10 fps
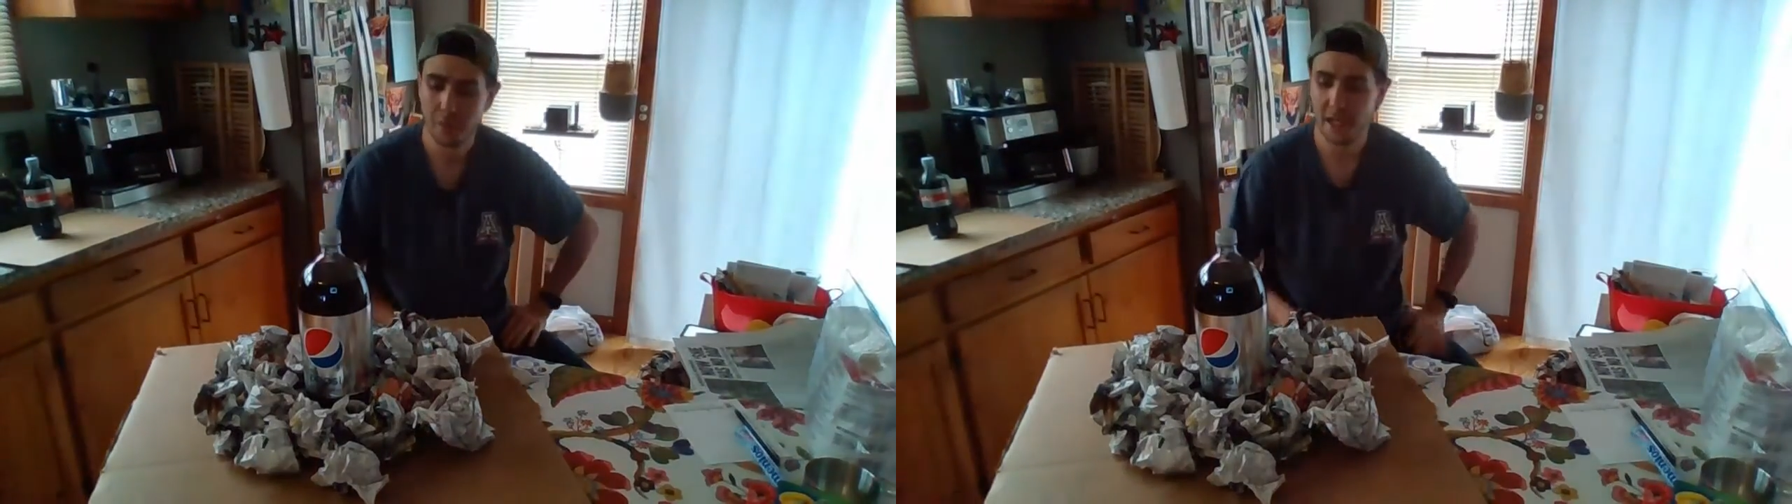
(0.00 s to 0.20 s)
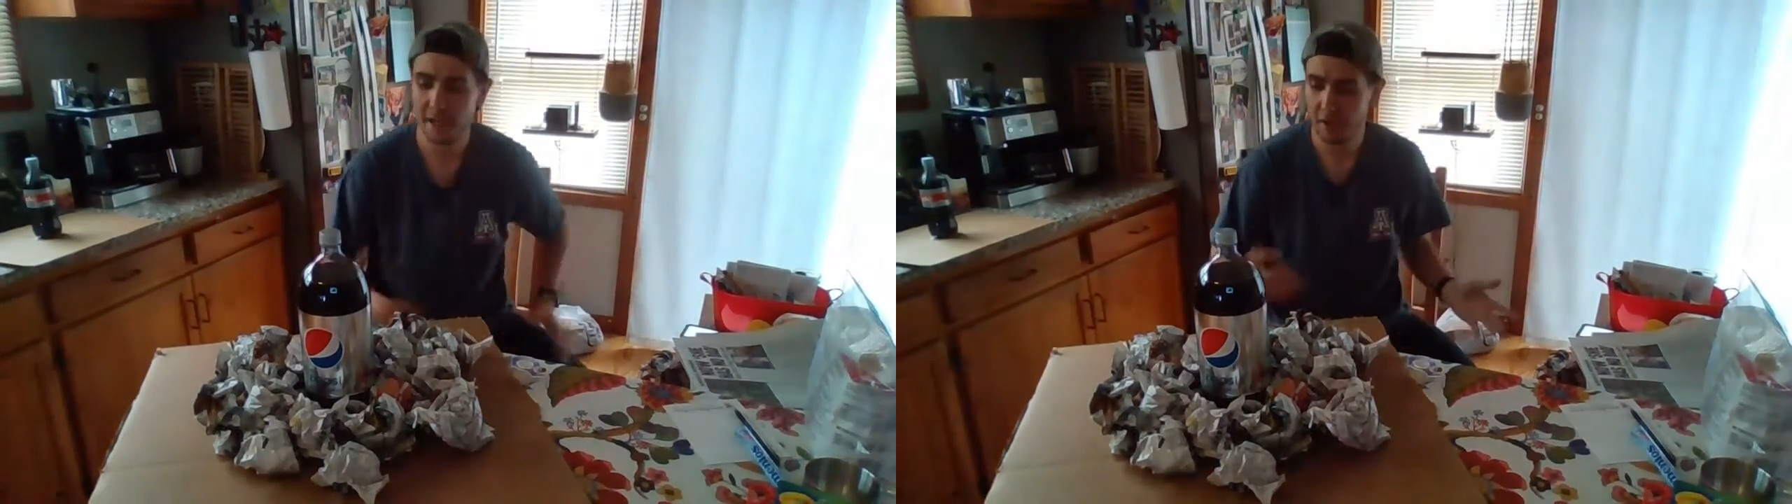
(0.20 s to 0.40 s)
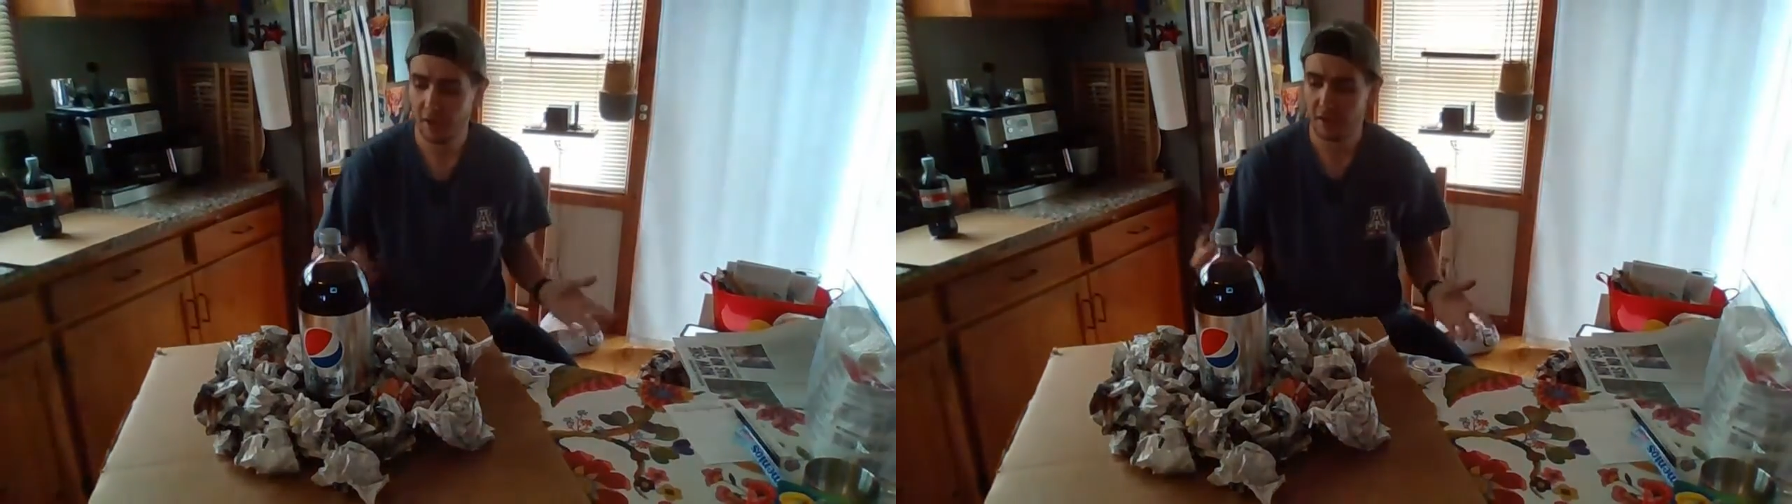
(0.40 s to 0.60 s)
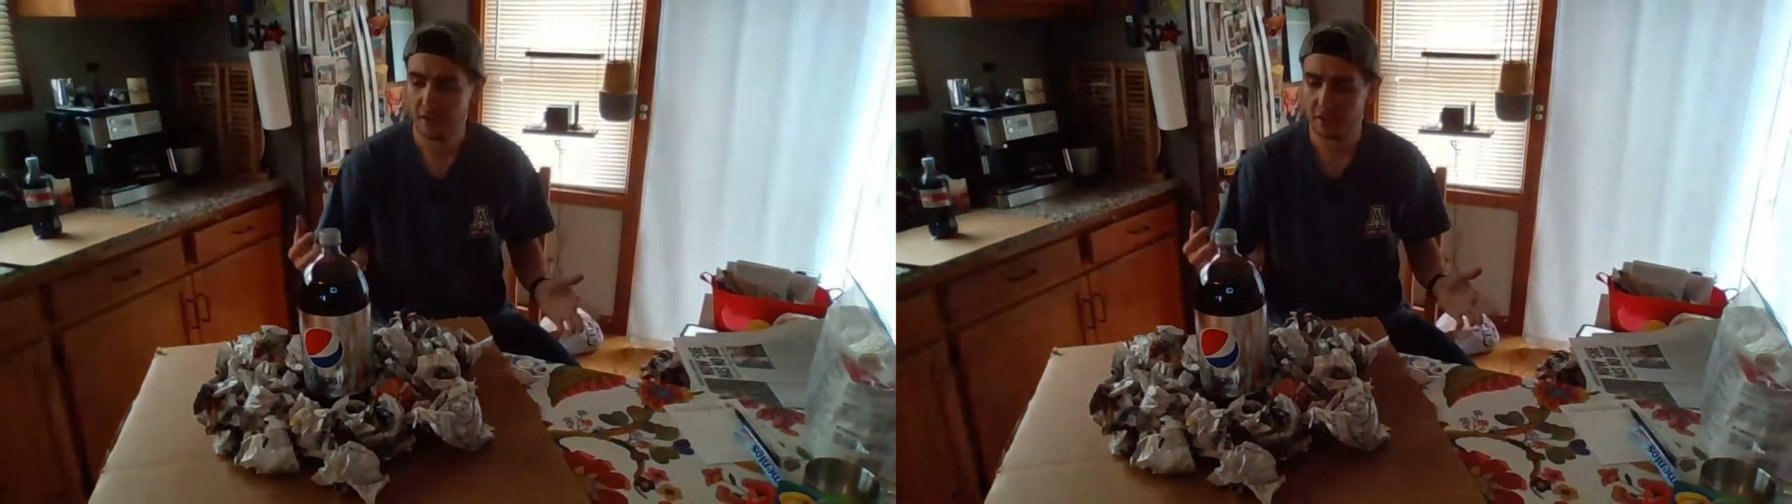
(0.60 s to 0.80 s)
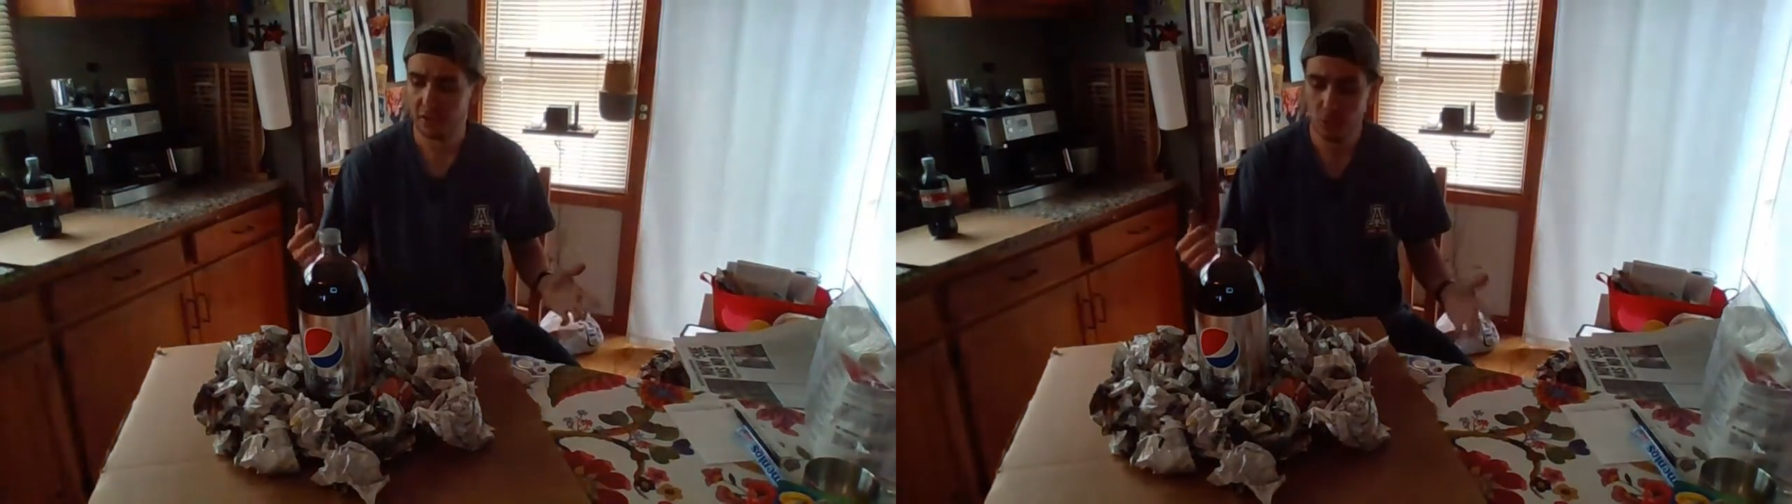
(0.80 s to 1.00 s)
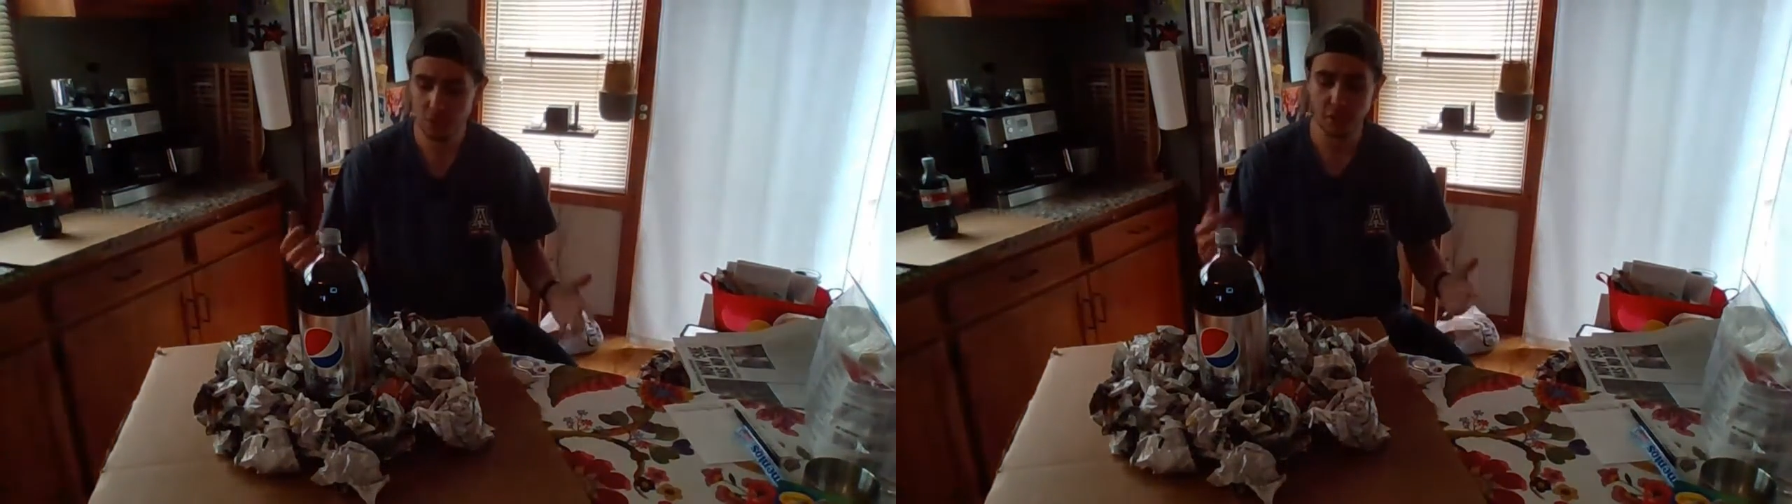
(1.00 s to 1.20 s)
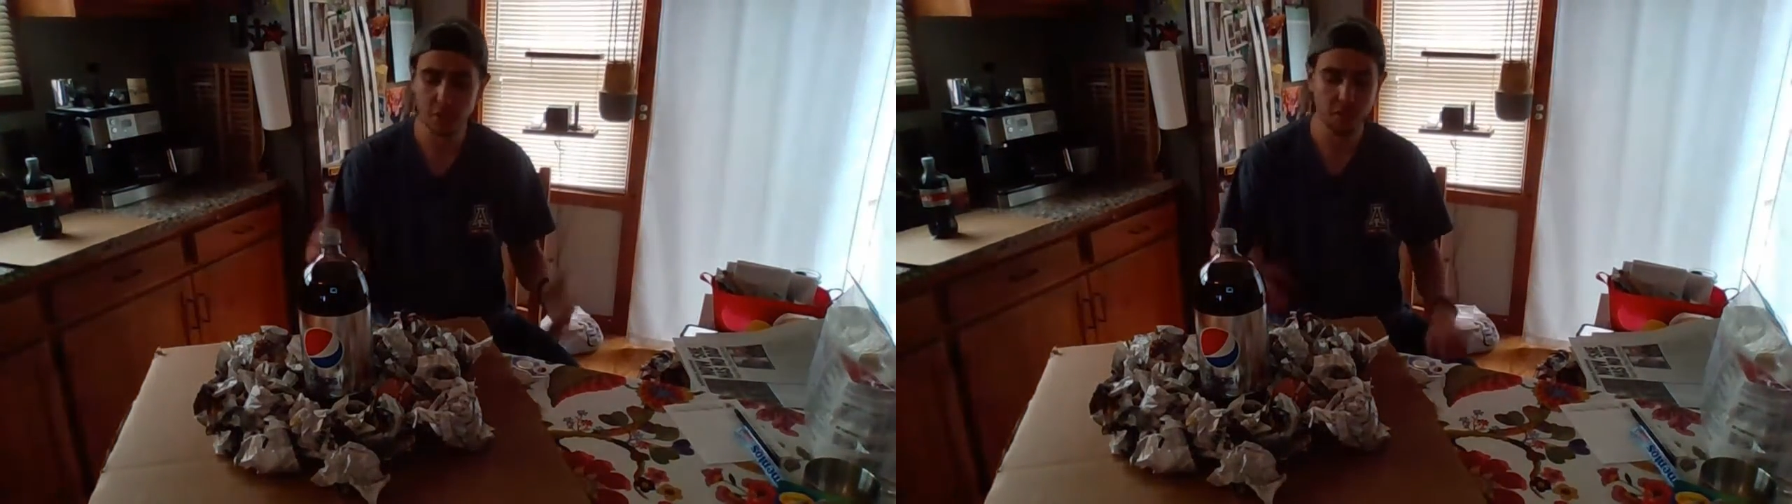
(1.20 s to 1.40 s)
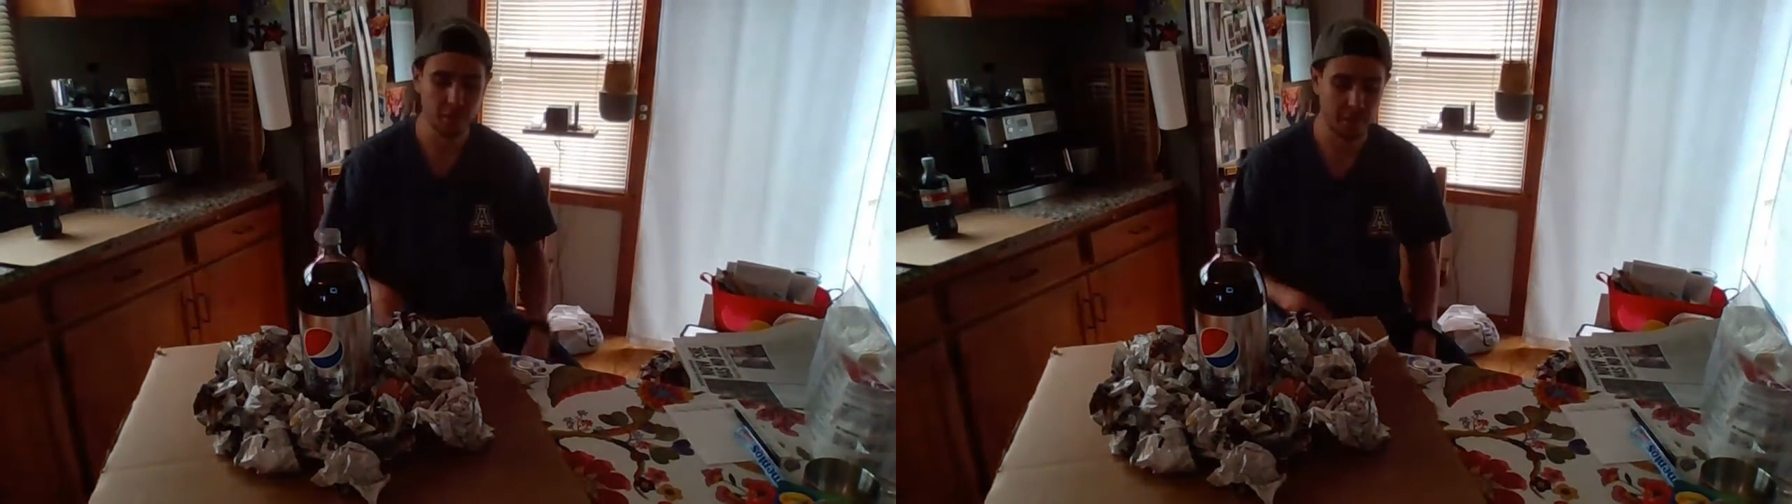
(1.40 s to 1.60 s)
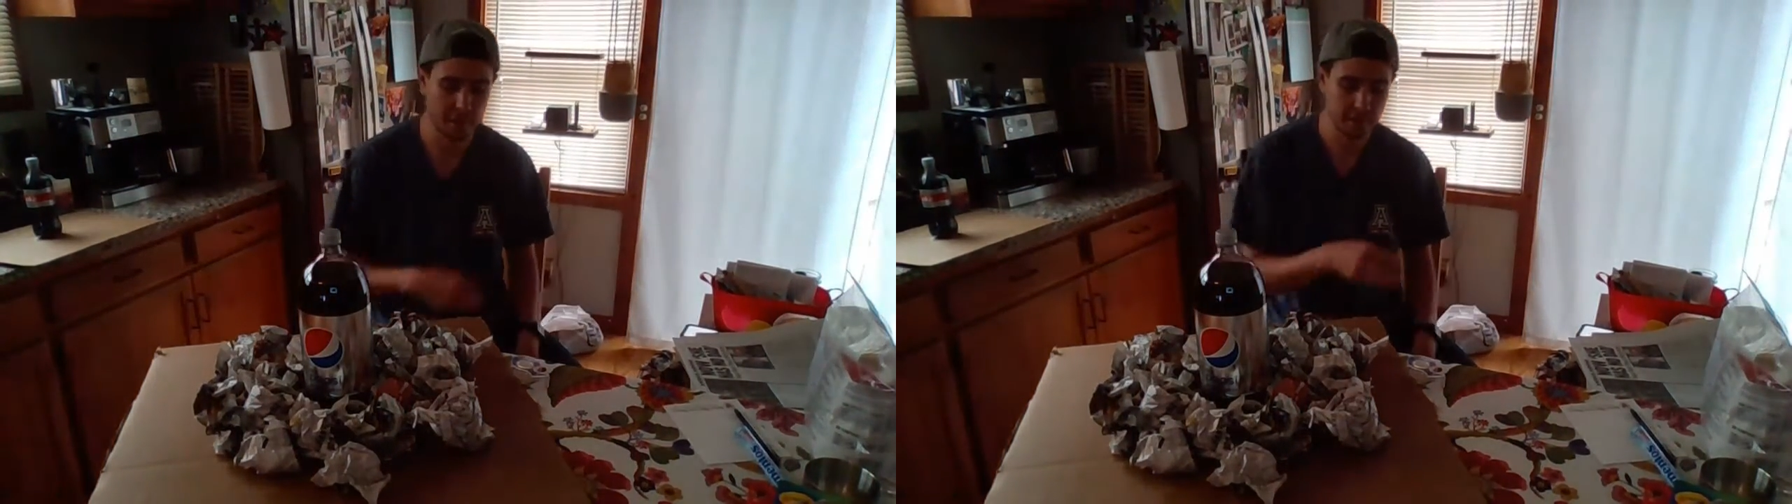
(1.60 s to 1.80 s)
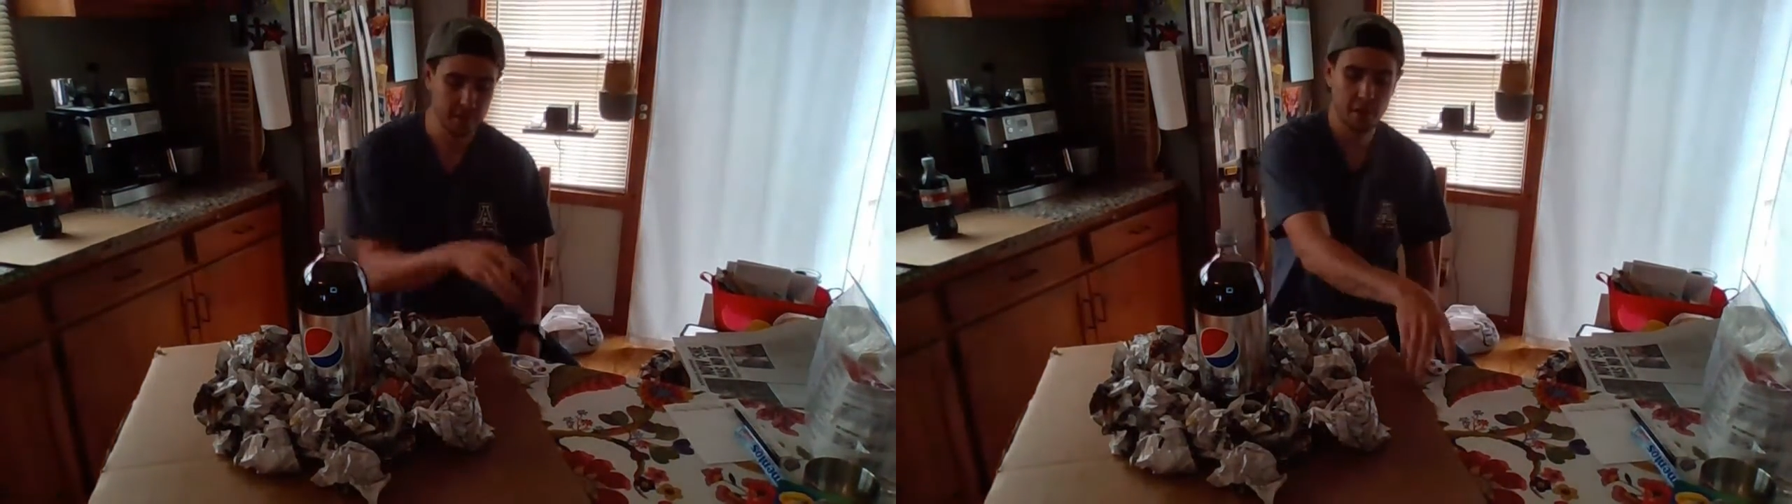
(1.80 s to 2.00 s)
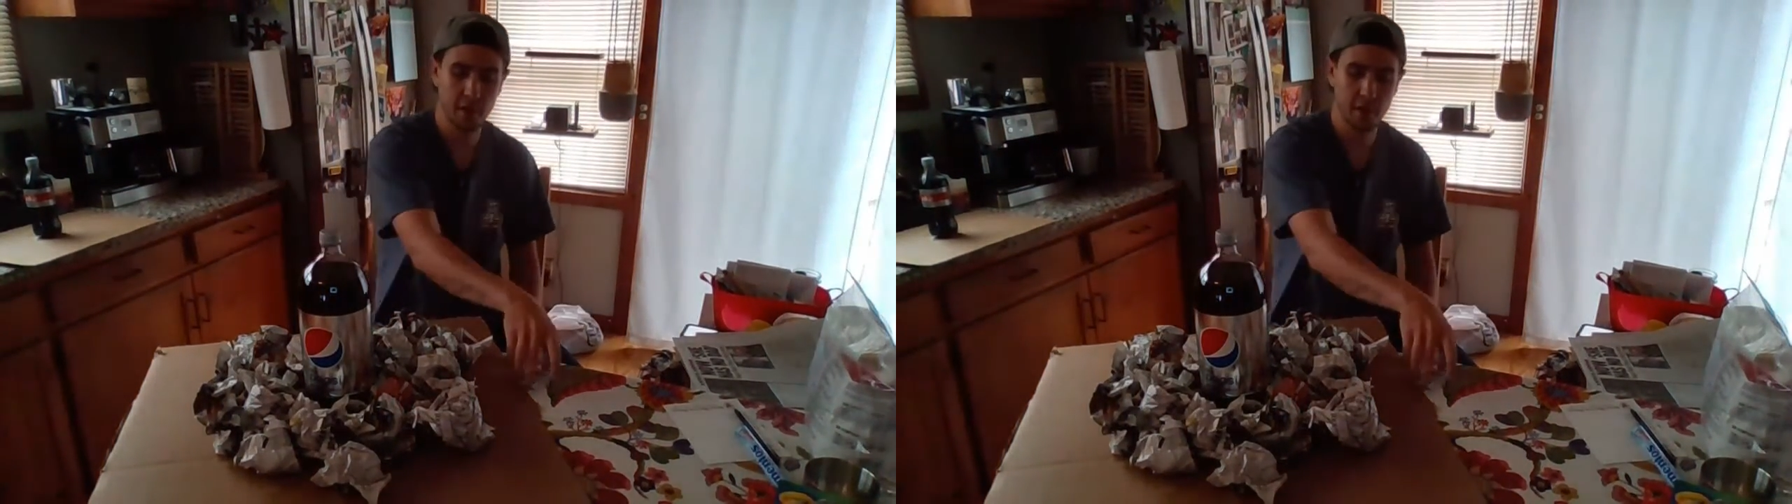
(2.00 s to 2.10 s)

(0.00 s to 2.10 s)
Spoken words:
we have our 2 circles around.